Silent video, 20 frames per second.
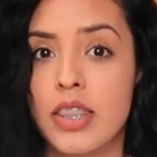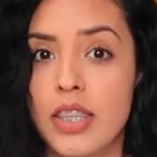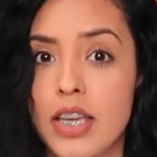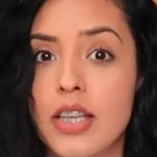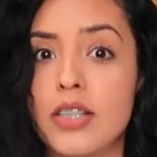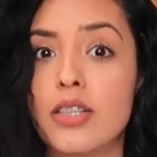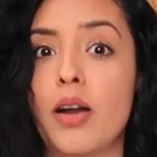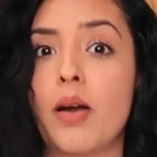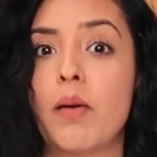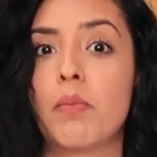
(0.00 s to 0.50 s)

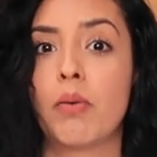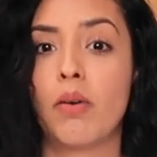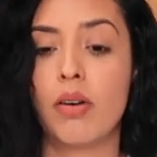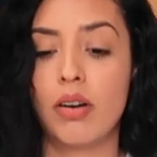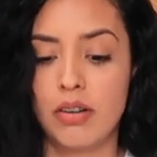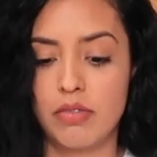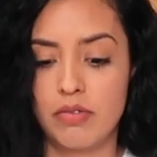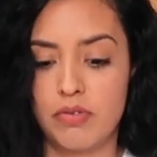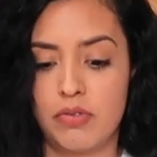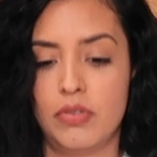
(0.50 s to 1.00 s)
these are
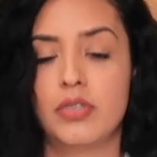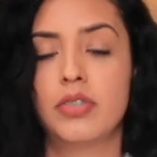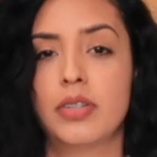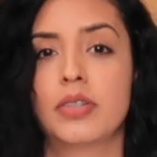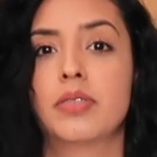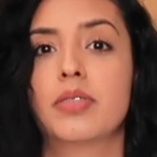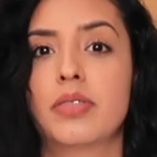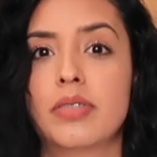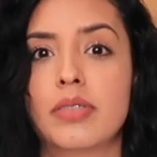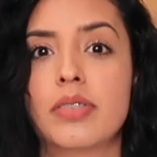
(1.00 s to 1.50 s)
important
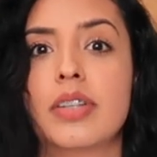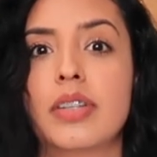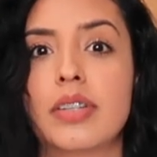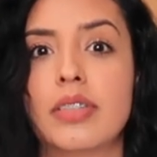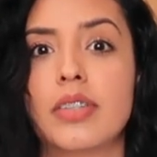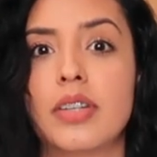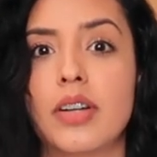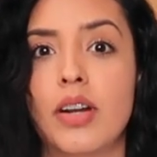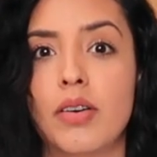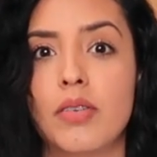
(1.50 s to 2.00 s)
for
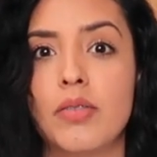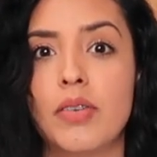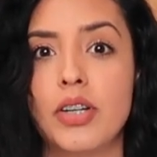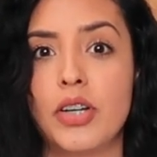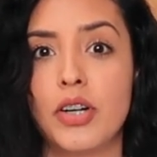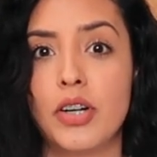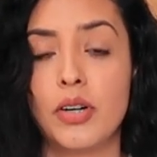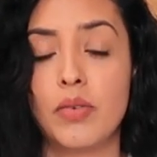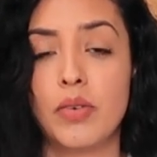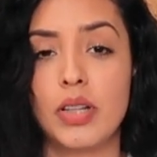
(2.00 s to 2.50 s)
you know when
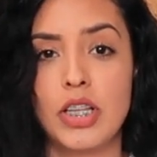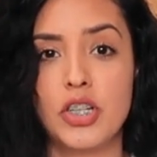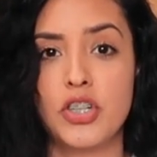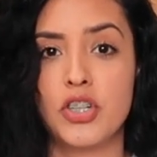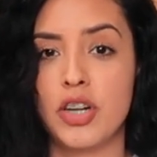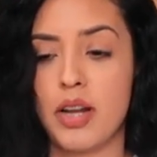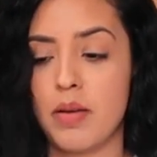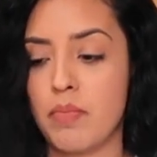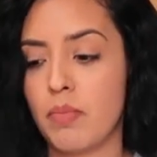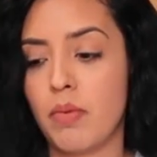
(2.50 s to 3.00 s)
you're in a
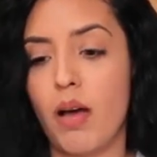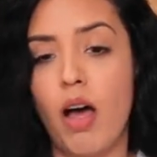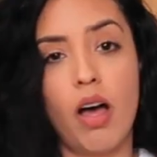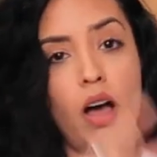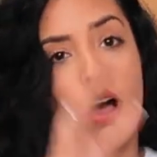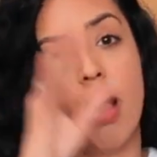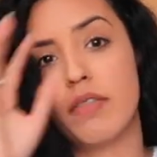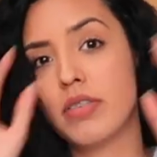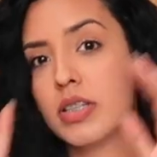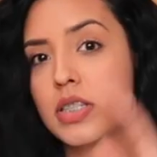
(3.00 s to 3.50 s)
relationship
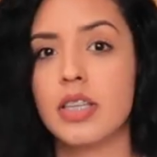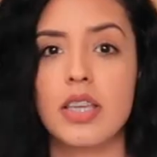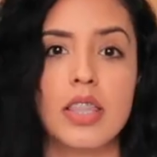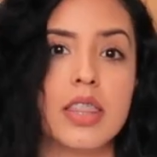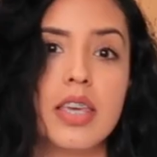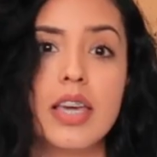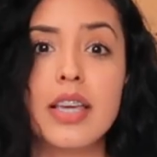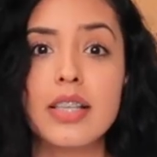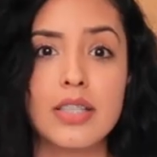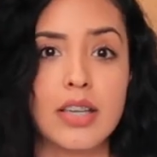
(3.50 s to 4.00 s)
obviously
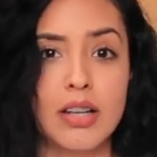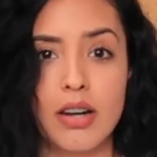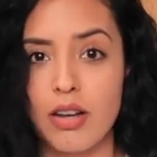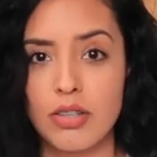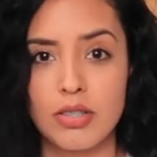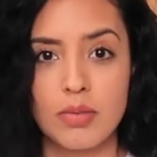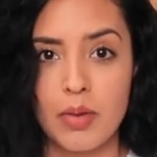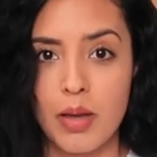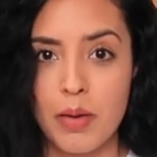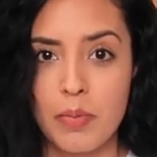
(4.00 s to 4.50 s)
these can
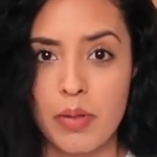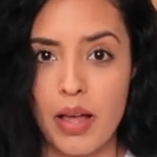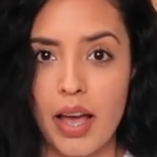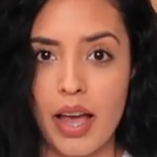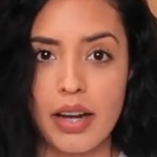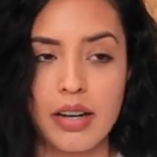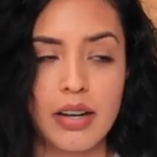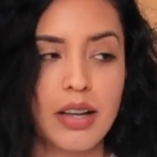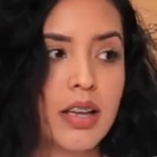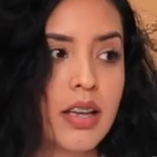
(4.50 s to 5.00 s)
also be
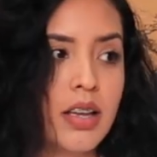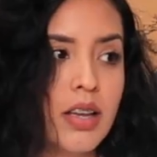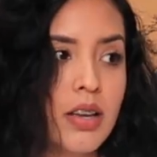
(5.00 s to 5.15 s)
applied